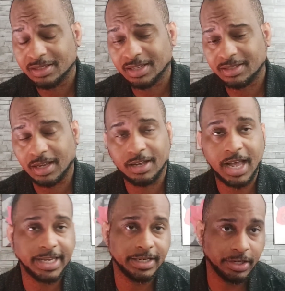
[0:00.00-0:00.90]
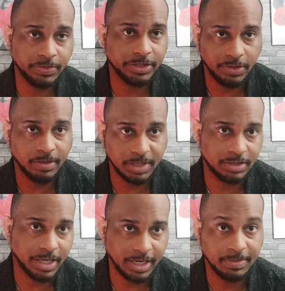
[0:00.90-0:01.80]
It says, uh, I can't tell you what to do. I'm
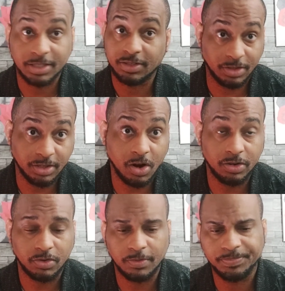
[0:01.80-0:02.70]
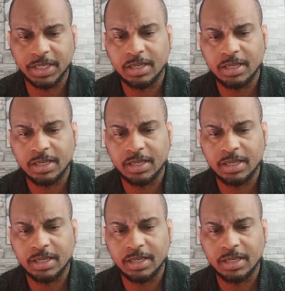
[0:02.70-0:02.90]
just saying, but this is a good article.